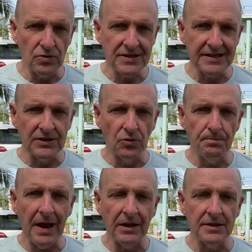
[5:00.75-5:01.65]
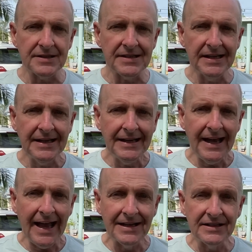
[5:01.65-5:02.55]
steel pellets,
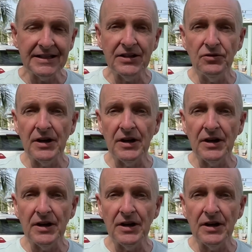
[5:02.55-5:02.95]
and it killed